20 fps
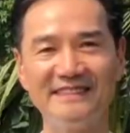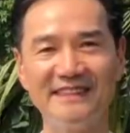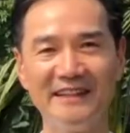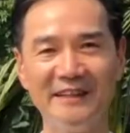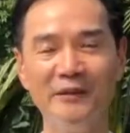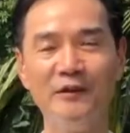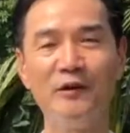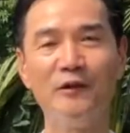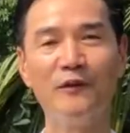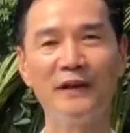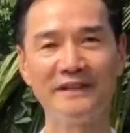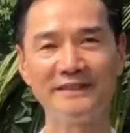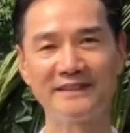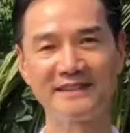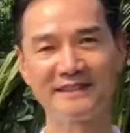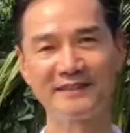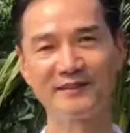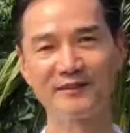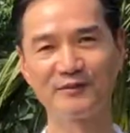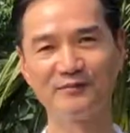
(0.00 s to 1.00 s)

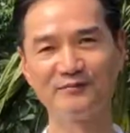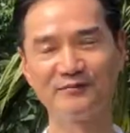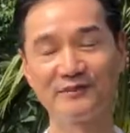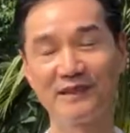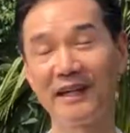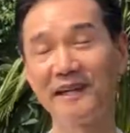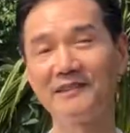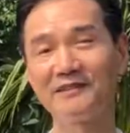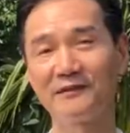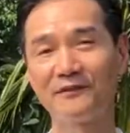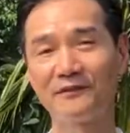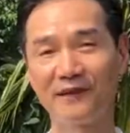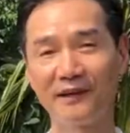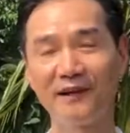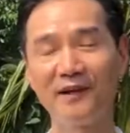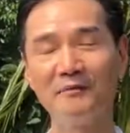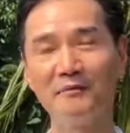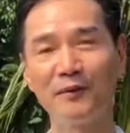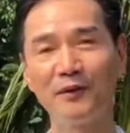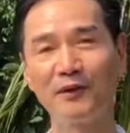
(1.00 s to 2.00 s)
innovators. That is
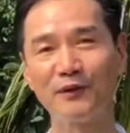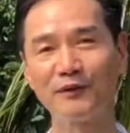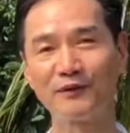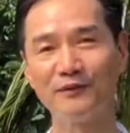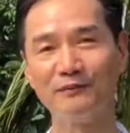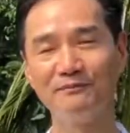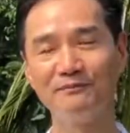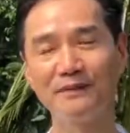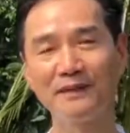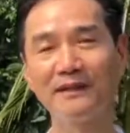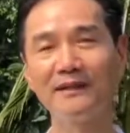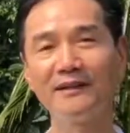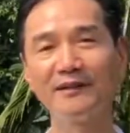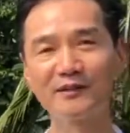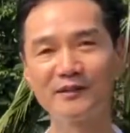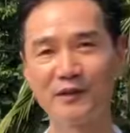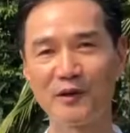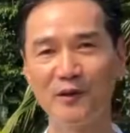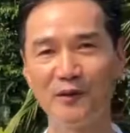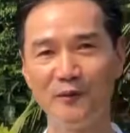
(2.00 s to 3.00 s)
very important
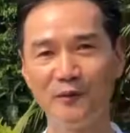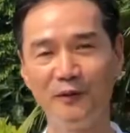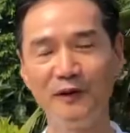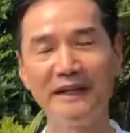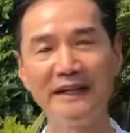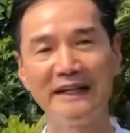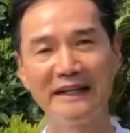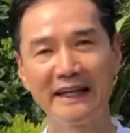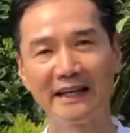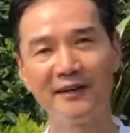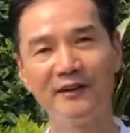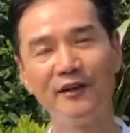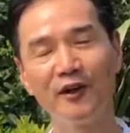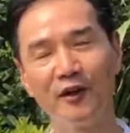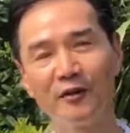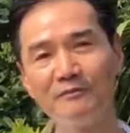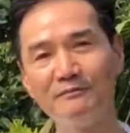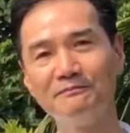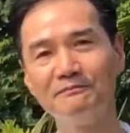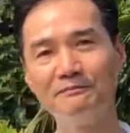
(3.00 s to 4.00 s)
because we
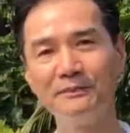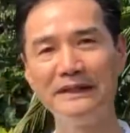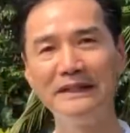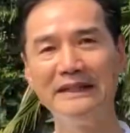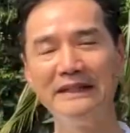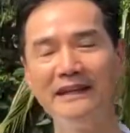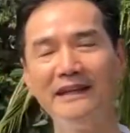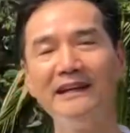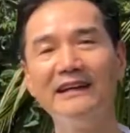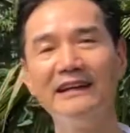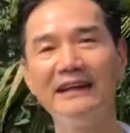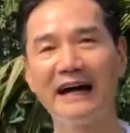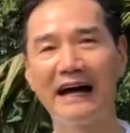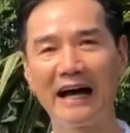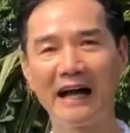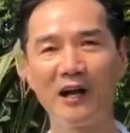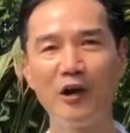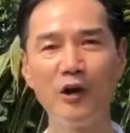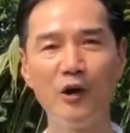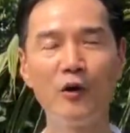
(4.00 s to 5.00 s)
cannot be
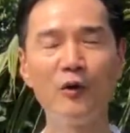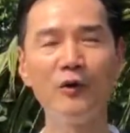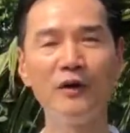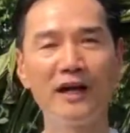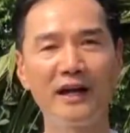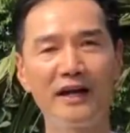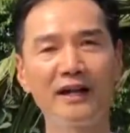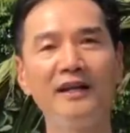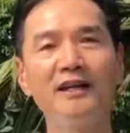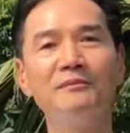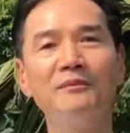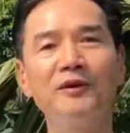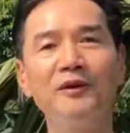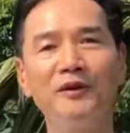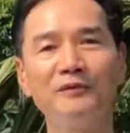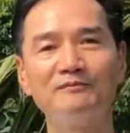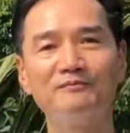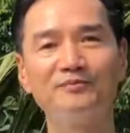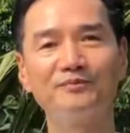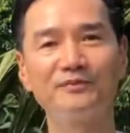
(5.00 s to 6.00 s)
alone
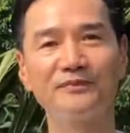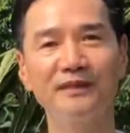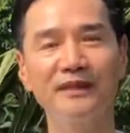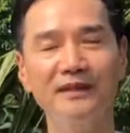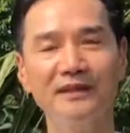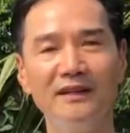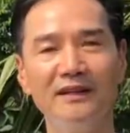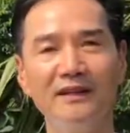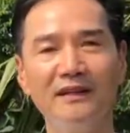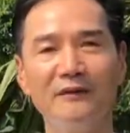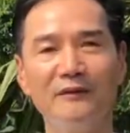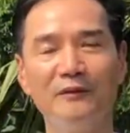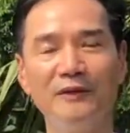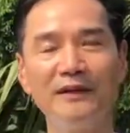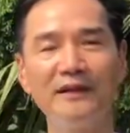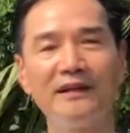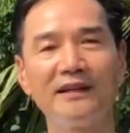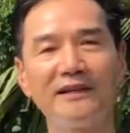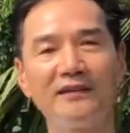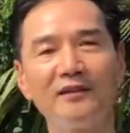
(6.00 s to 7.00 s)
anymore.
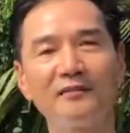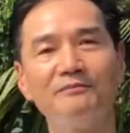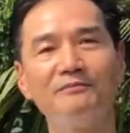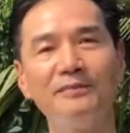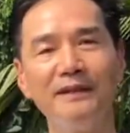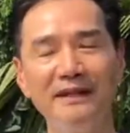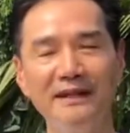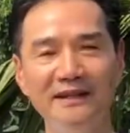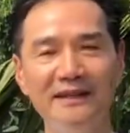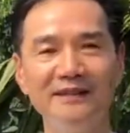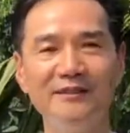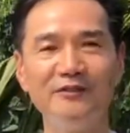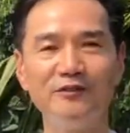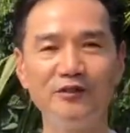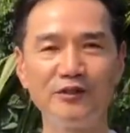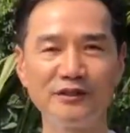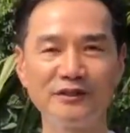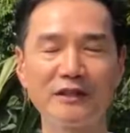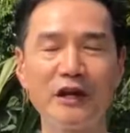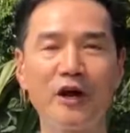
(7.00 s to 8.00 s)
We cannot be
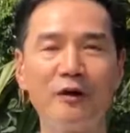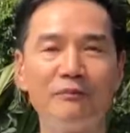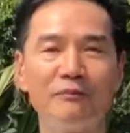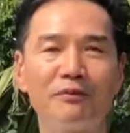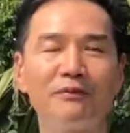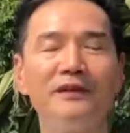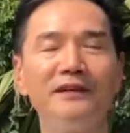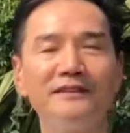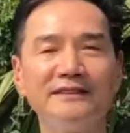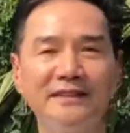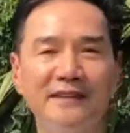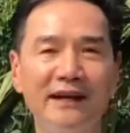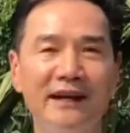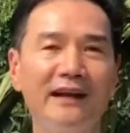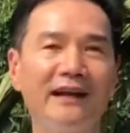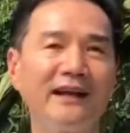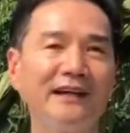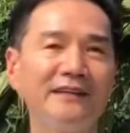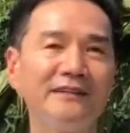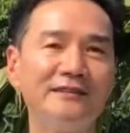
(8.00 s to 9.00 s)
just operating
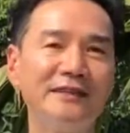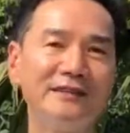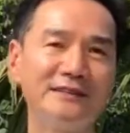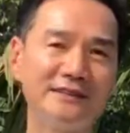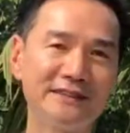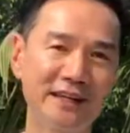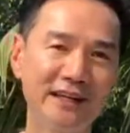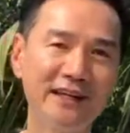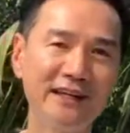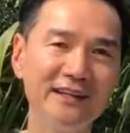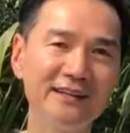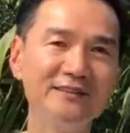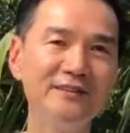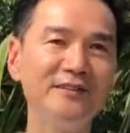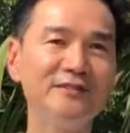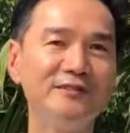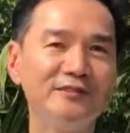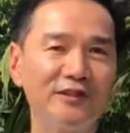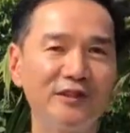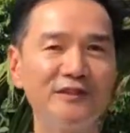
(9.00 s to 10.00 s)
like 10,
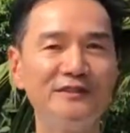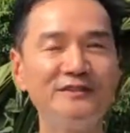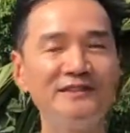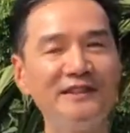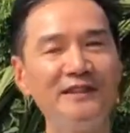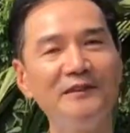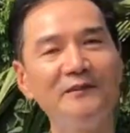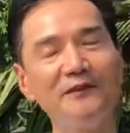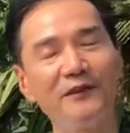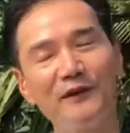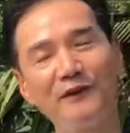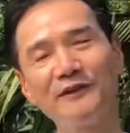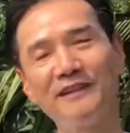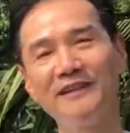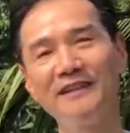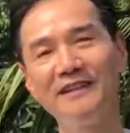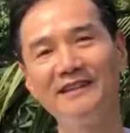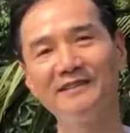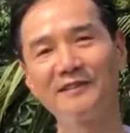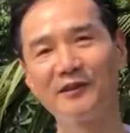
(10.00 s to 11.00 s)
20, 30
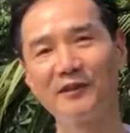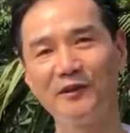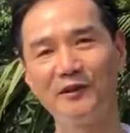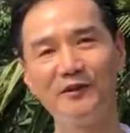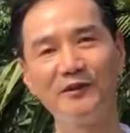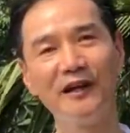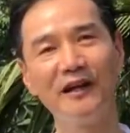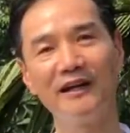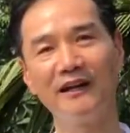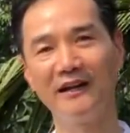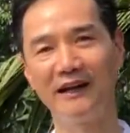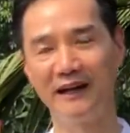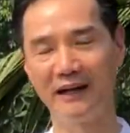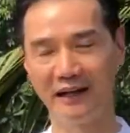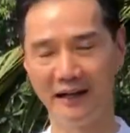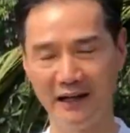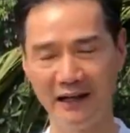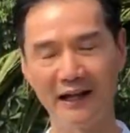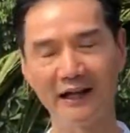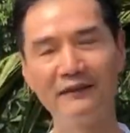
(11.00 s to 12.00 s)
years ago.
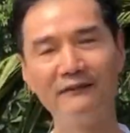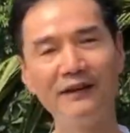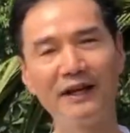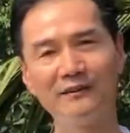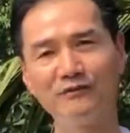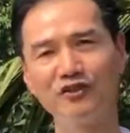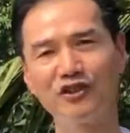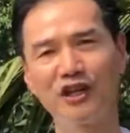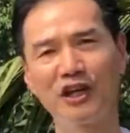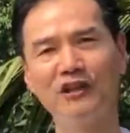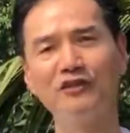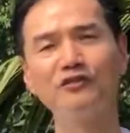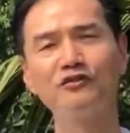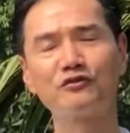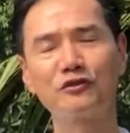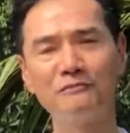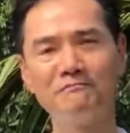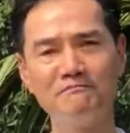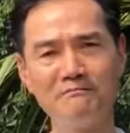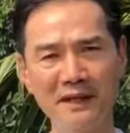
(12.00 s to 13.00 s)
Life had changed
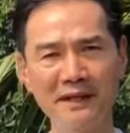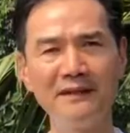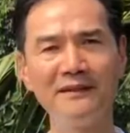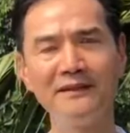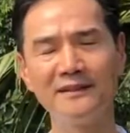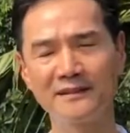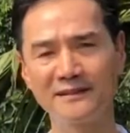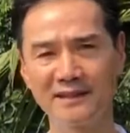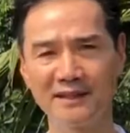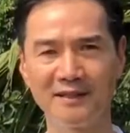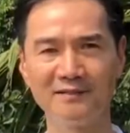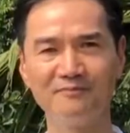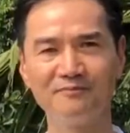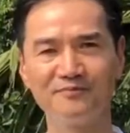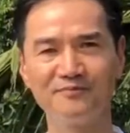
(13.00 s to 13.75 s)
tremendously.